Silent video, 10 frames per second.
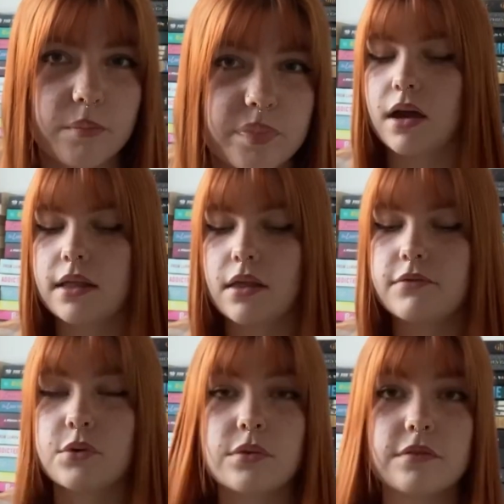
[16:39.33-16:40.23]
I loved
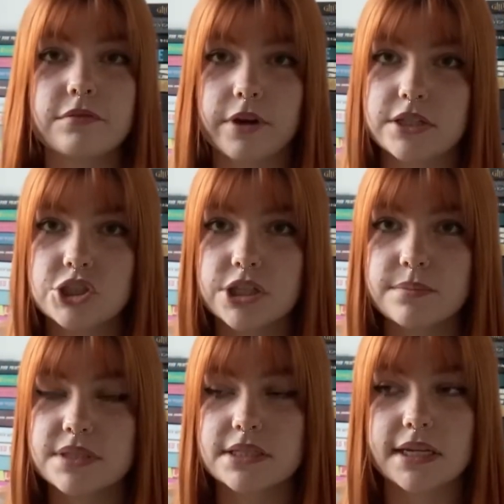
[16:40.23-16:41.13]
all the
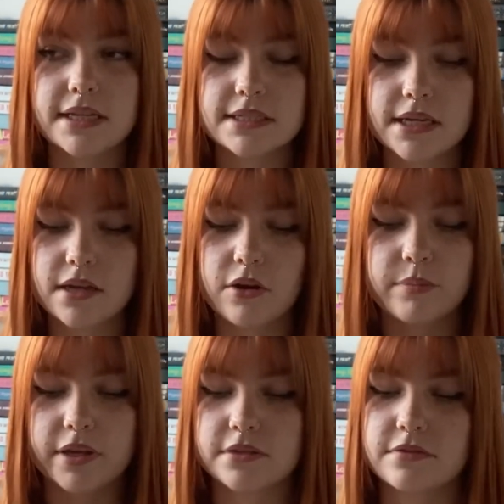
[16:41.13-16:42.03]
friendships. Cece, her
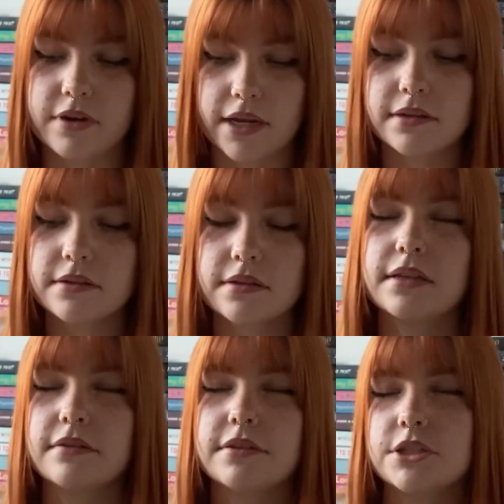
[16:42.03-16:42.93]
best friend, their
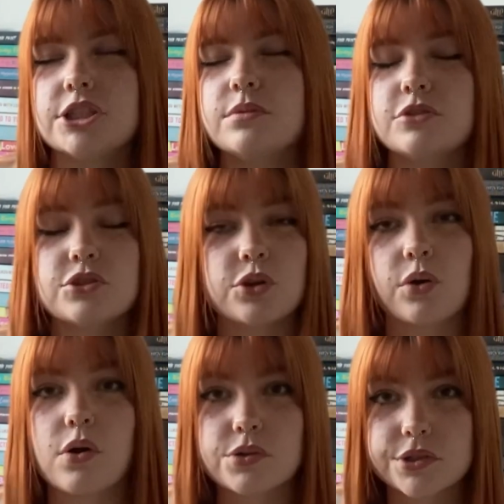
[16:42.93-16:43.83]
friendship was so
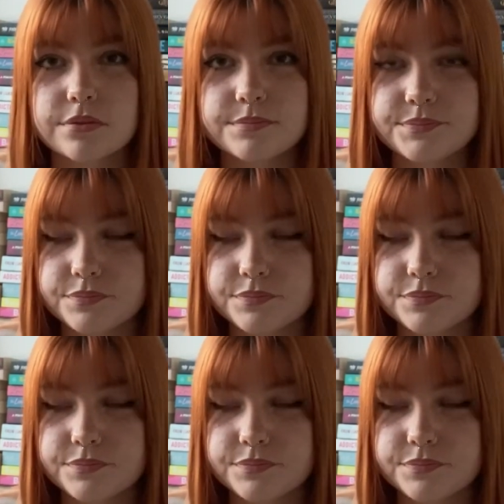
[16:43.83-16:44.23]
wholesome.